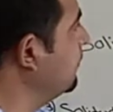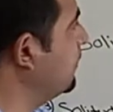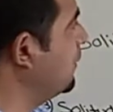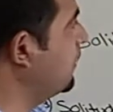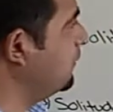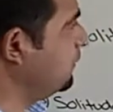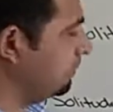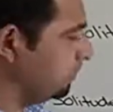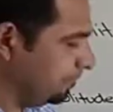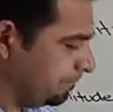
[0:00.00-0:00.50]

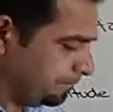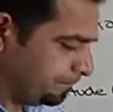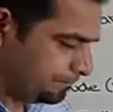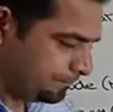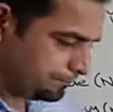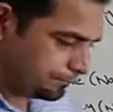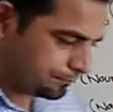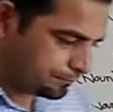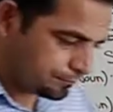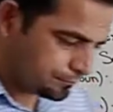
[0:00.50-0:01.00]
1,
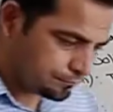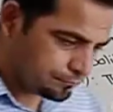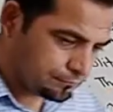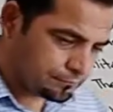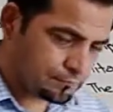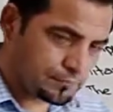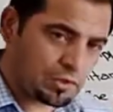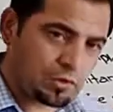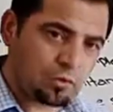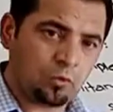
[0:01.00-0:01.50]

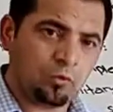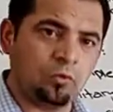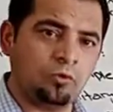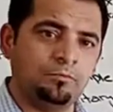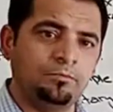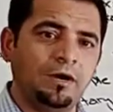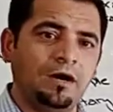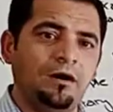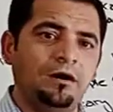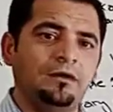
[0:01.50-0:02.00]

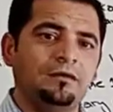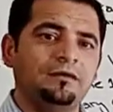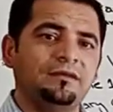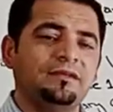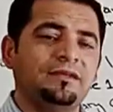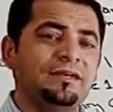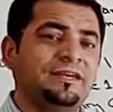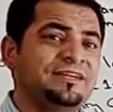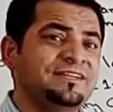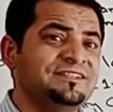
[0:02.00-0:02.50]
Qurban
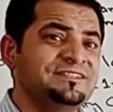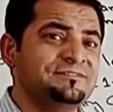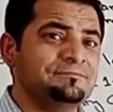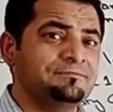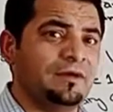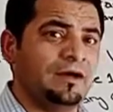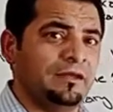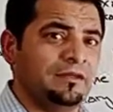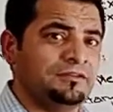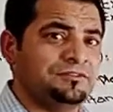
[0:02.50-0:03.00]
is
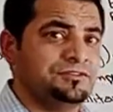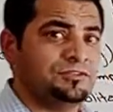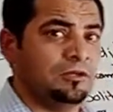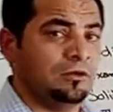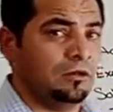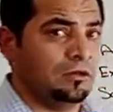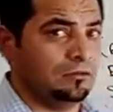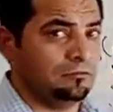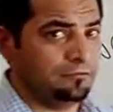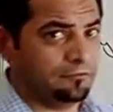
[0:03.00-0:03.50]
my
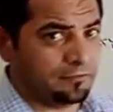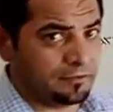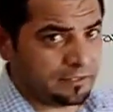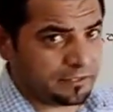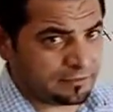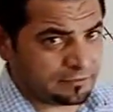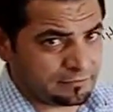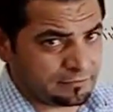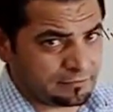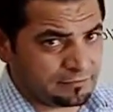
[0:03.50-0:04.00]
sole
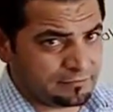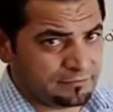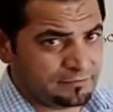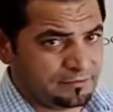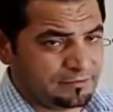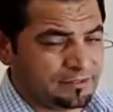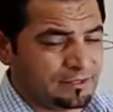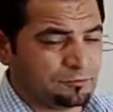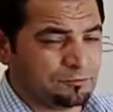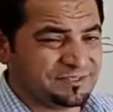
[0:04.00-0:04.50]
friend.
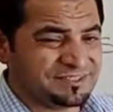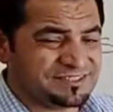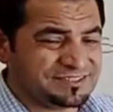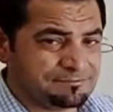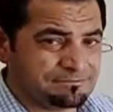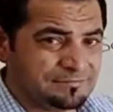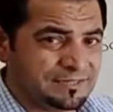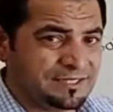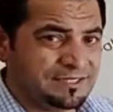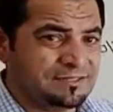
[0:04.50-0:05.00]
Now this
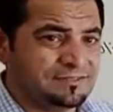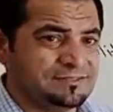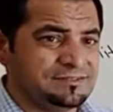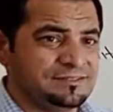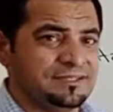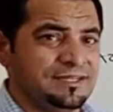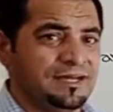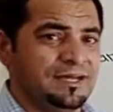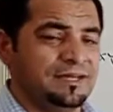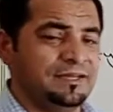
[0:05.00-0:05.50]
means
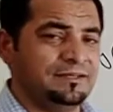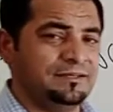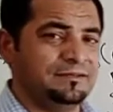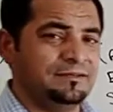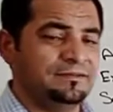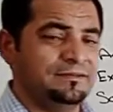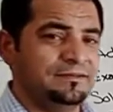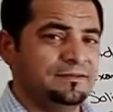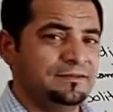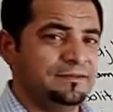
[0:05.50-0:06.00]
that
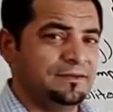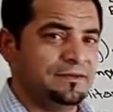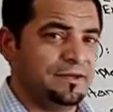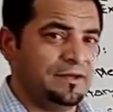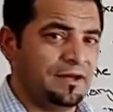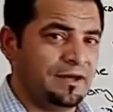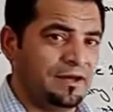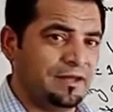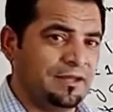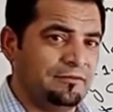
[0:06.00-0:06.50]

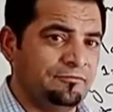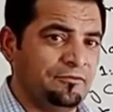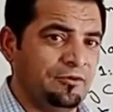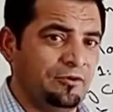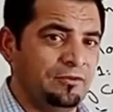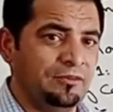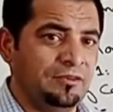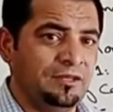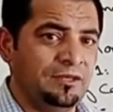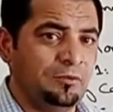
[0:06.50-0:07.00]
I have
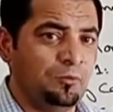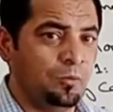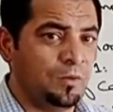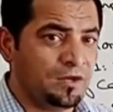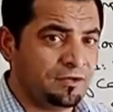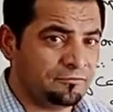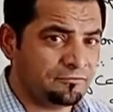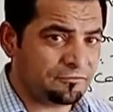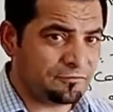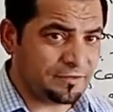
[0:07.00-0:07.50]
only
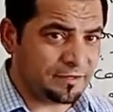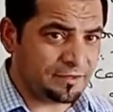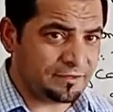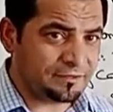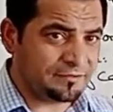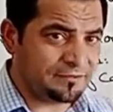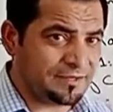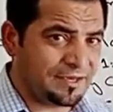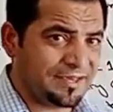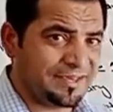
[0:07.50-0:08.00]
one
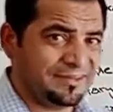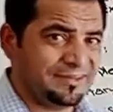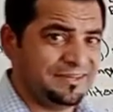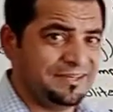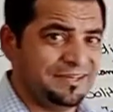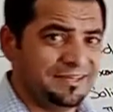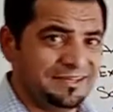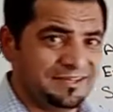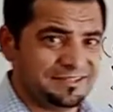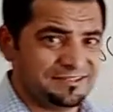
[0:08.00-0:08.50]
friend and
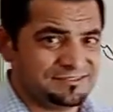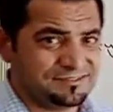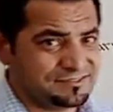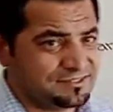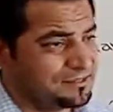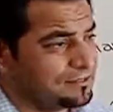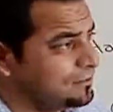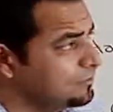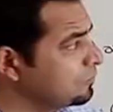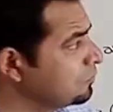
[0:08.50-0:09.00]
he is
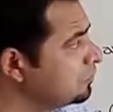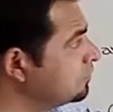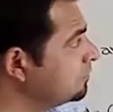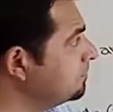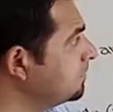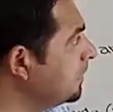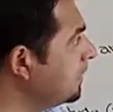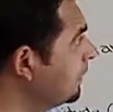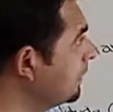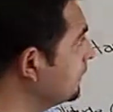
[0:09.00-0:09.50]

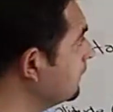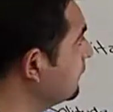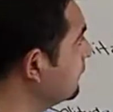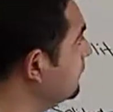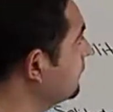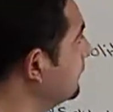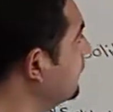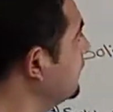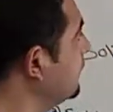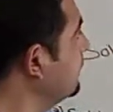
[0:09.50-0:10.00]
Qurban,
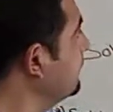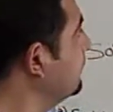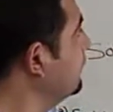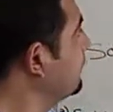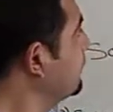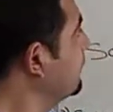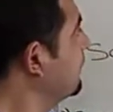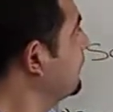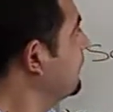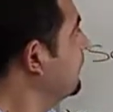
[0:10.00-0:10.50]
right?
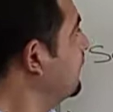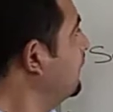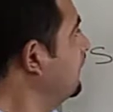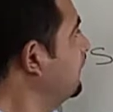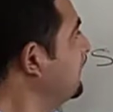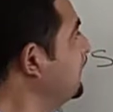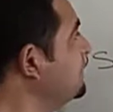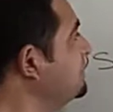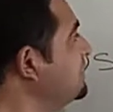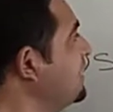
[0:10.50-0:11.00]

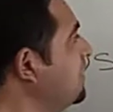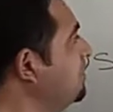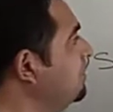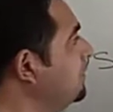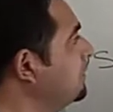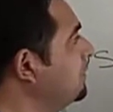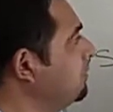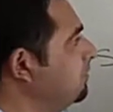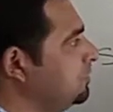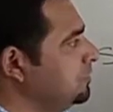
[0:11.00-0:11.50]

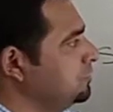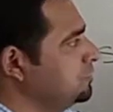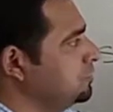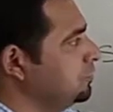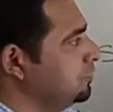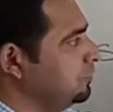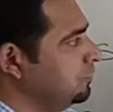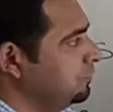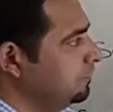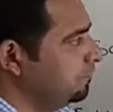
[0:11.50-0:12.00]
Example number
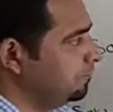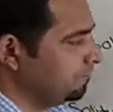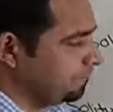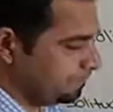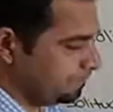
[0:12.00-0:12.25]
2,